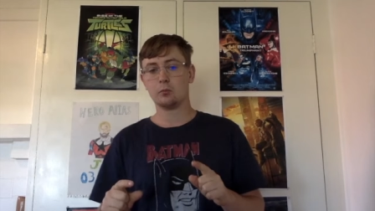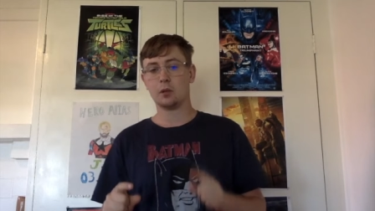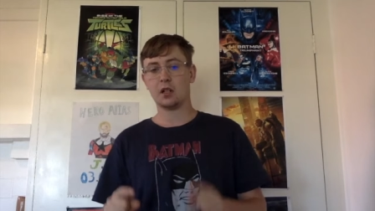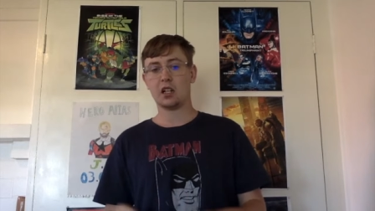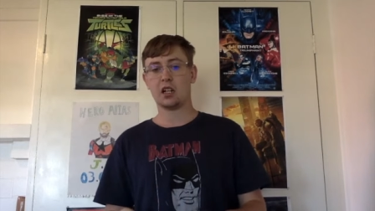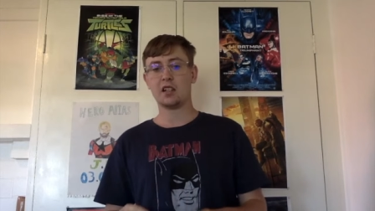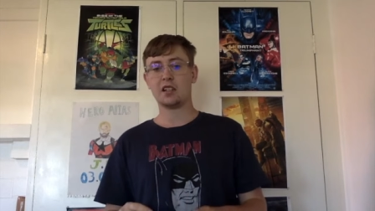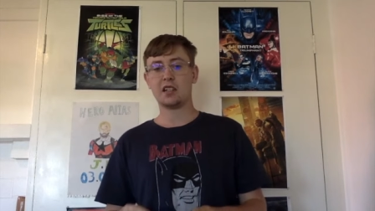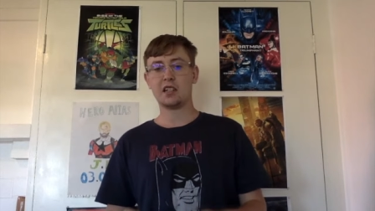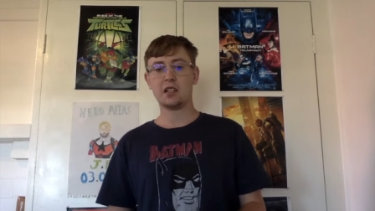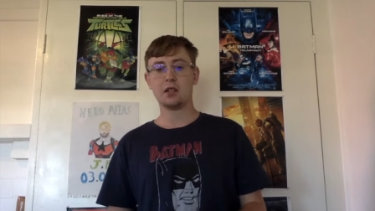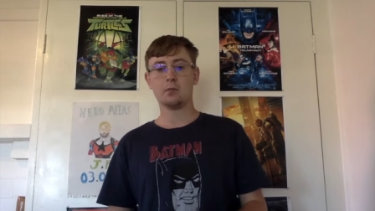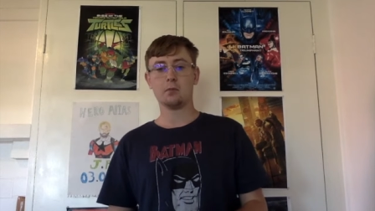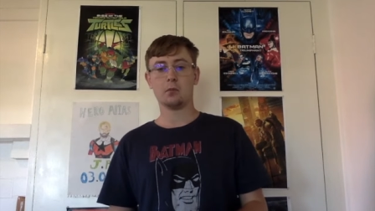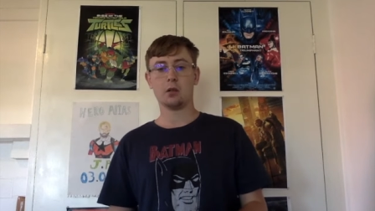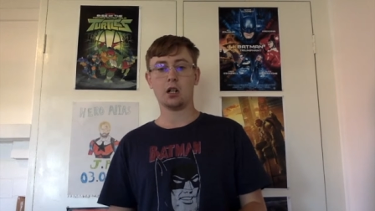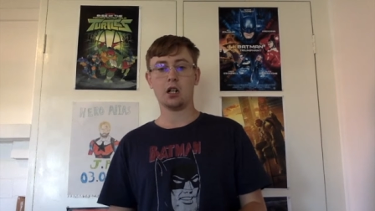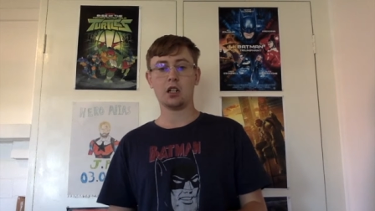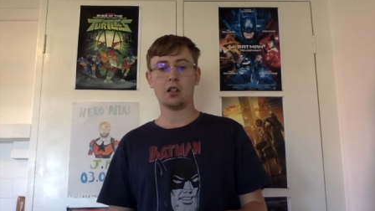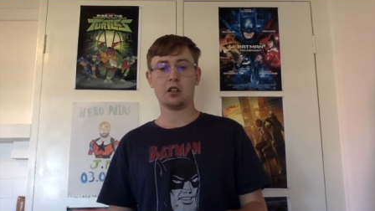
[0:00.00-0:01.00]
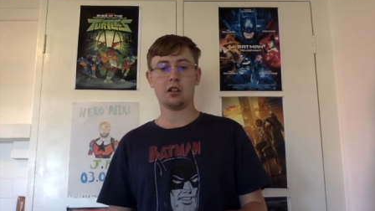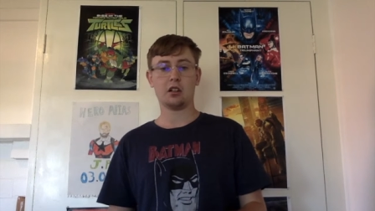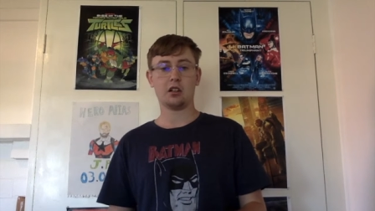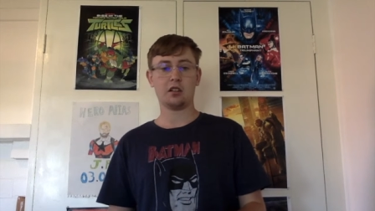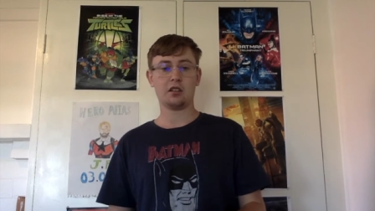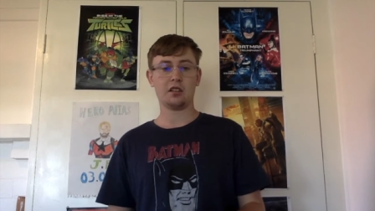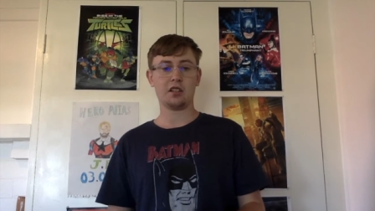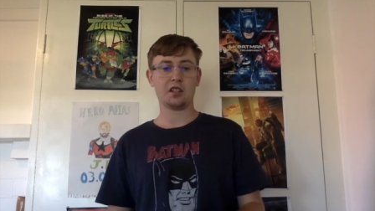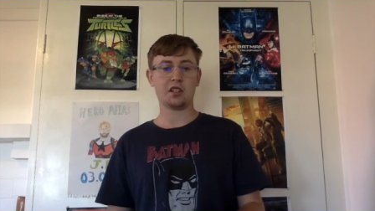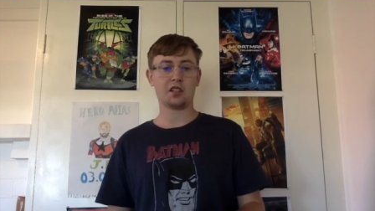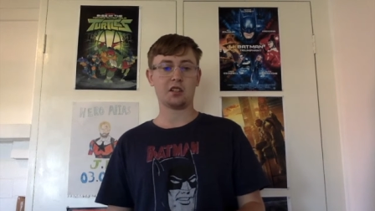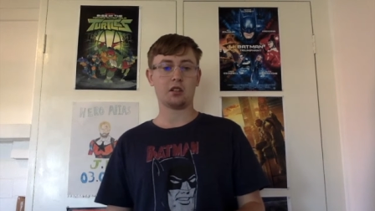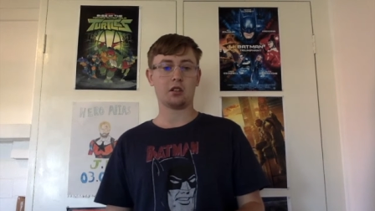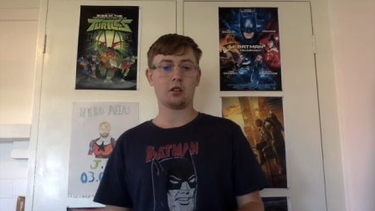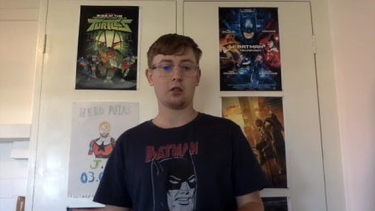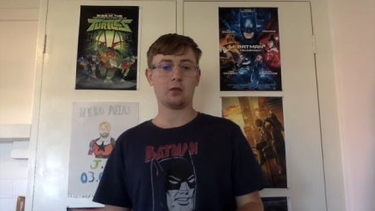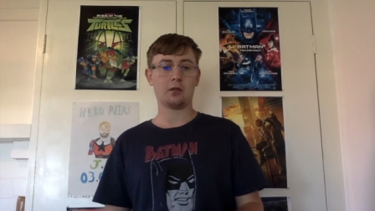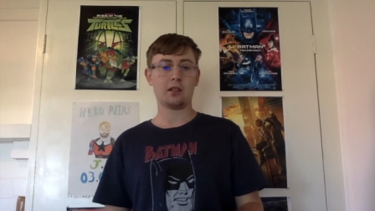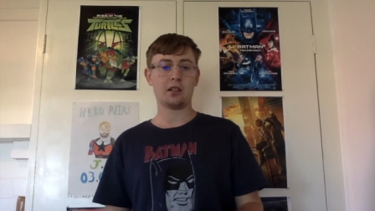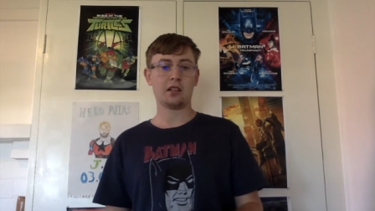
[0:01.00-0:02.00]
but I didn't mind her this go
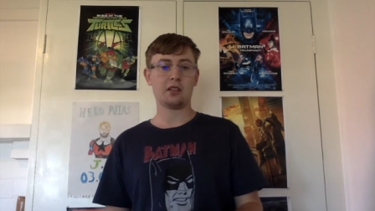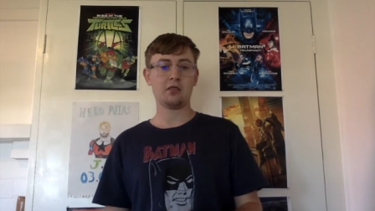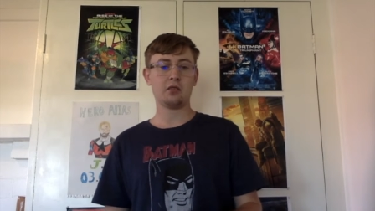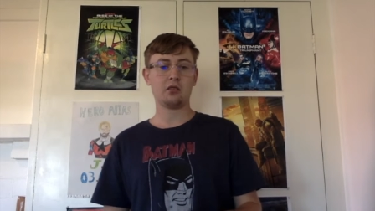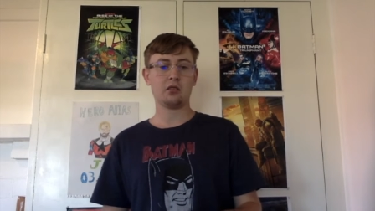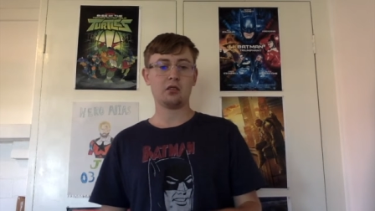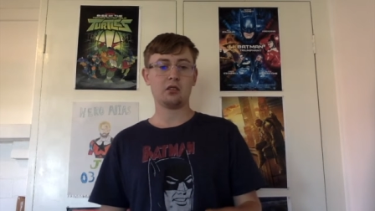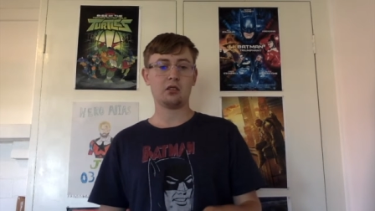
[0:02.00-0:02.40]
around